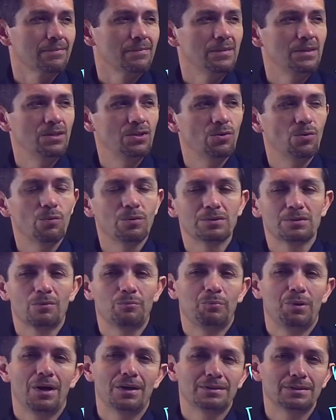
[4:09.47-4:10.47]
The other ones are
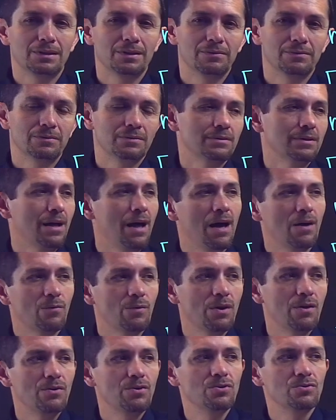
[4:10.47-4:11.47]
positives. I'd
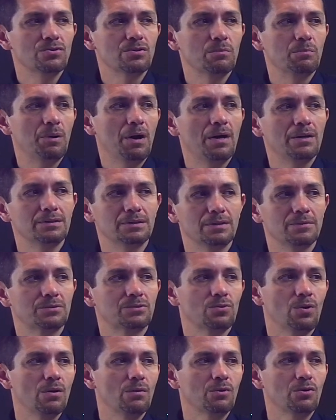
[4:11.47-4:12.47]
rather use the positive,
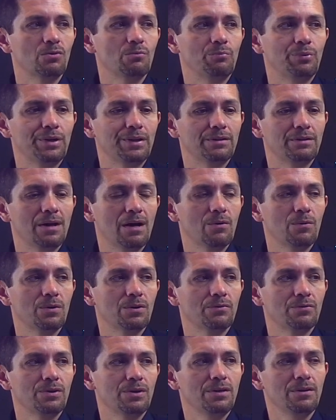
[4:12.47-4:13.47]
so I'm going to bring that one
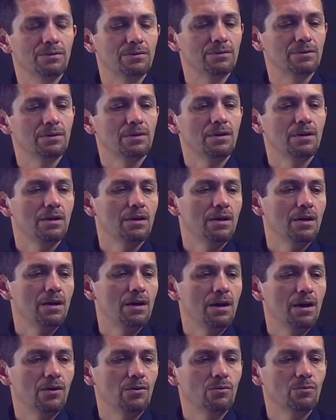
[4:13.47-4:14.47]
over here.
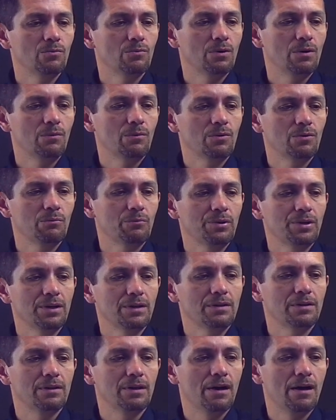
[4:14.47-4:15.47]
I want to
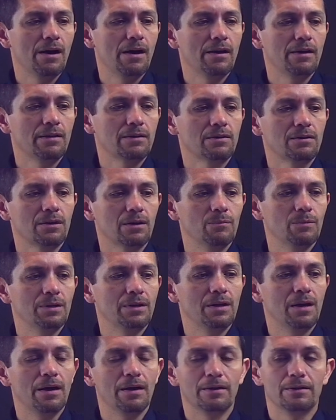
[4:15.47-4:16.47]
bring 9,
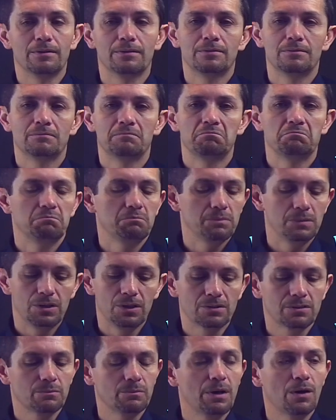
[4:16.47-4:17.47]
9.
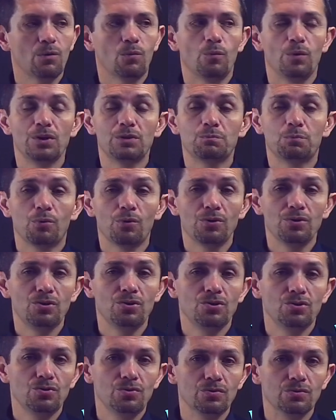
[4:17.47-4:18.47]
Doesn't matter which point you
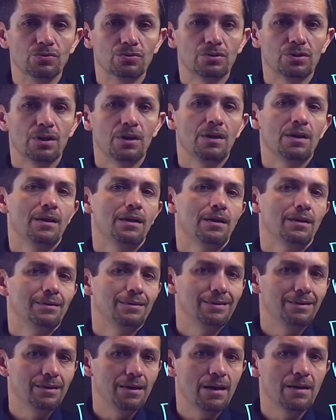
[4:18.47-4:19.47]
use,
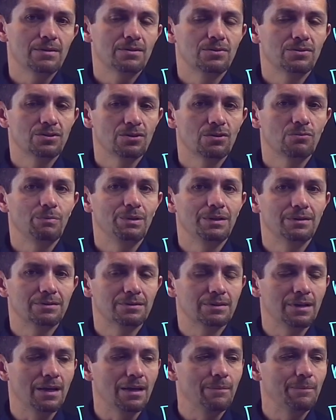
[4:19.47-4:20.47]
the answer is going to be the
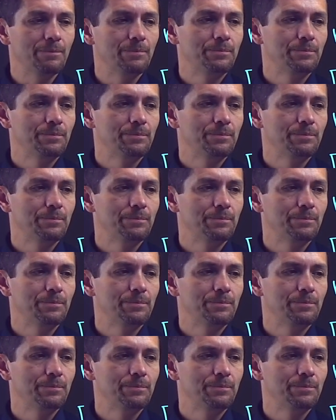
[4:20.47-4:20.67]
same.